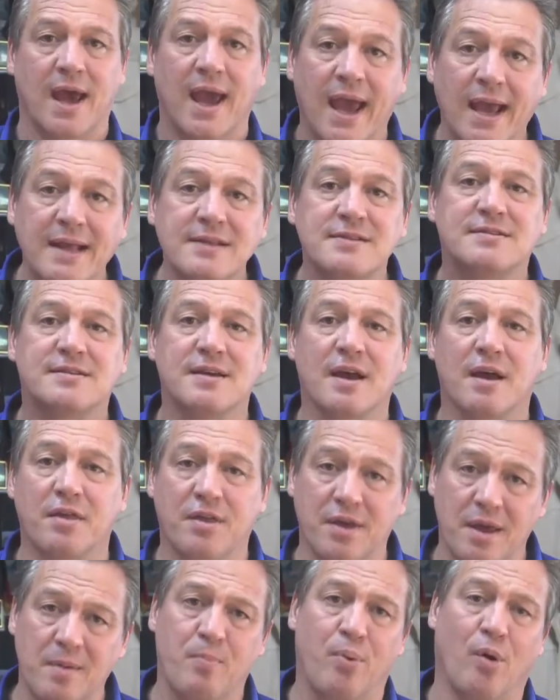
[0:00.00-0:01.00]
Hence
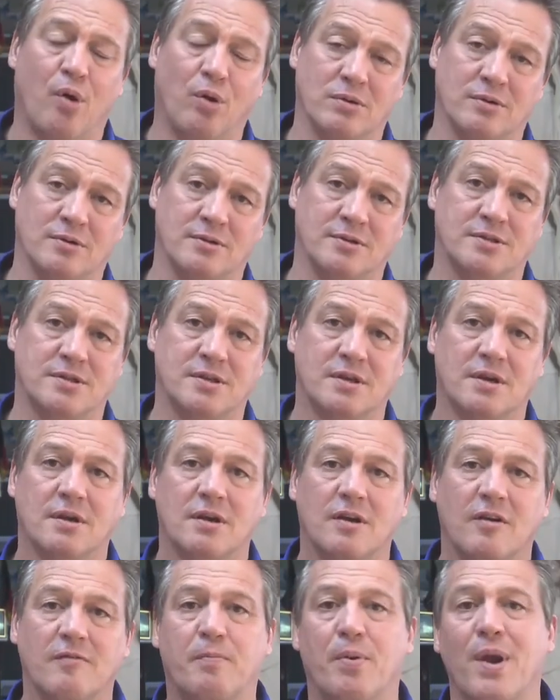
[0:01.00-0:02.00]
the importance
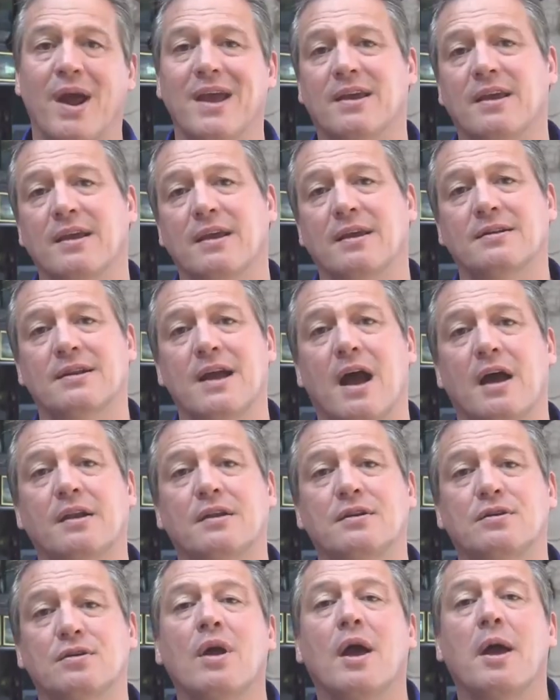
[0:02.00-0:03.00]
of breaking it down
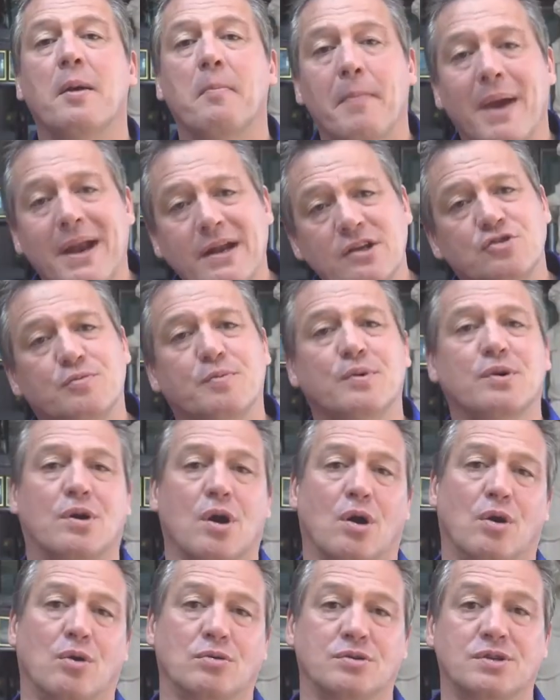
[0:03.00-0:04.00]
into manageable
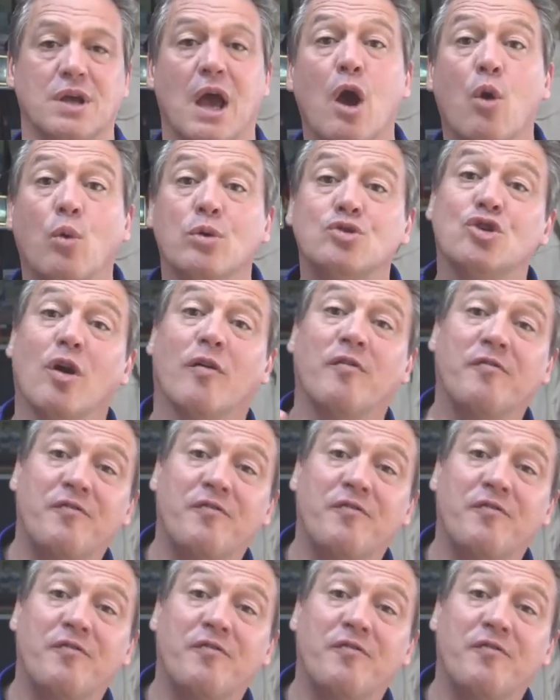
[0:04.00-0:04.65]
goals, which are